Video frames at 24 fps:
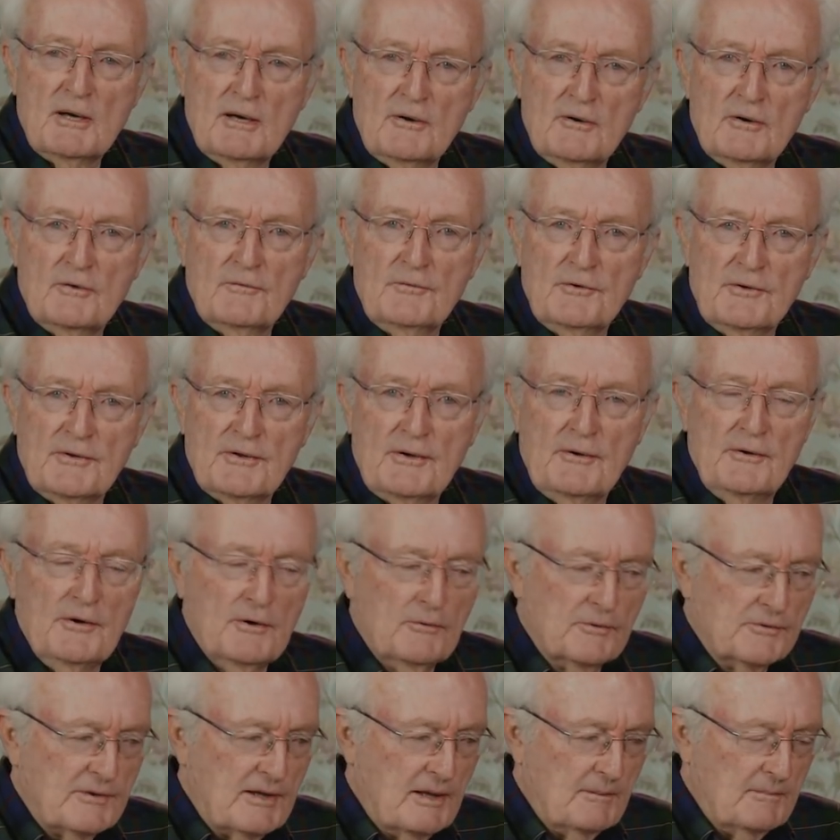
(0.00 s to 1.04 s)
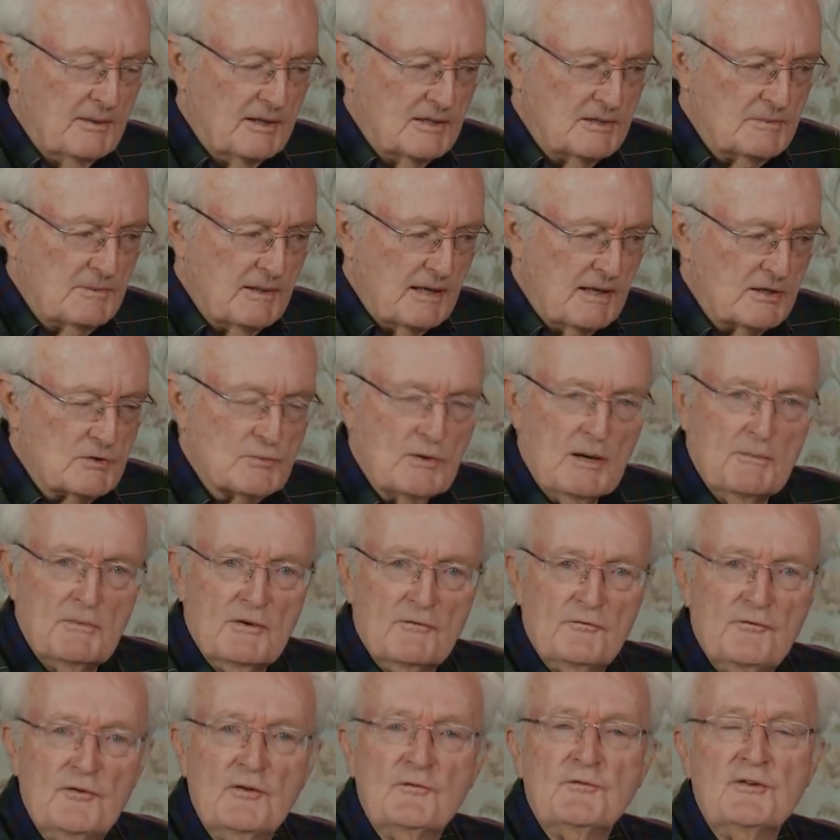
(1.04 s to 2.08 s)
I don't know if you know what that means, but I swam
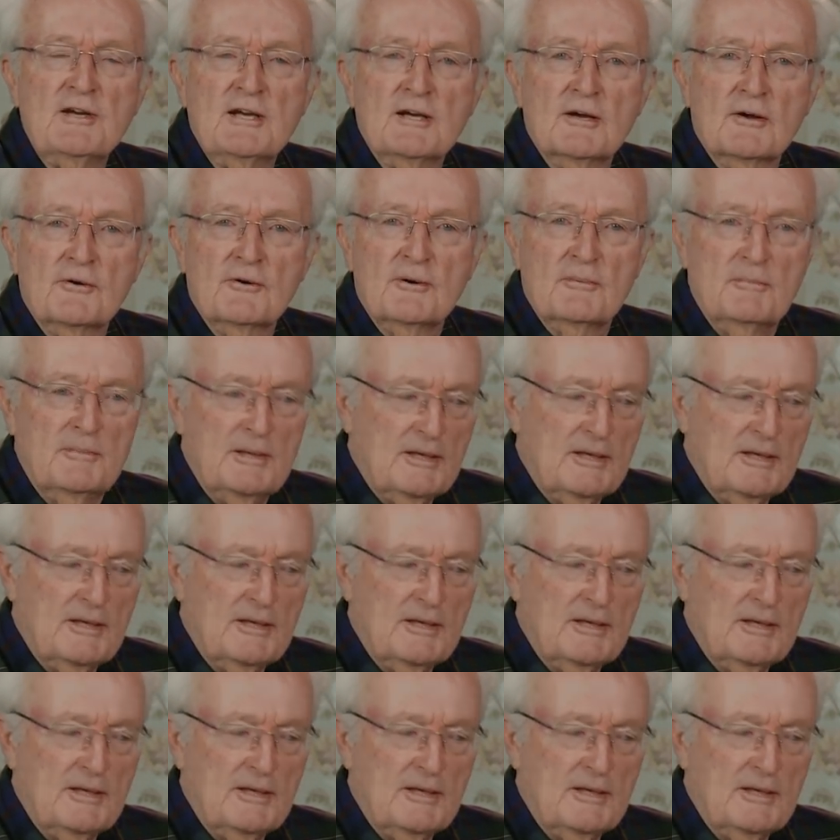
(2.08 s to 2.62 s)
the 1,500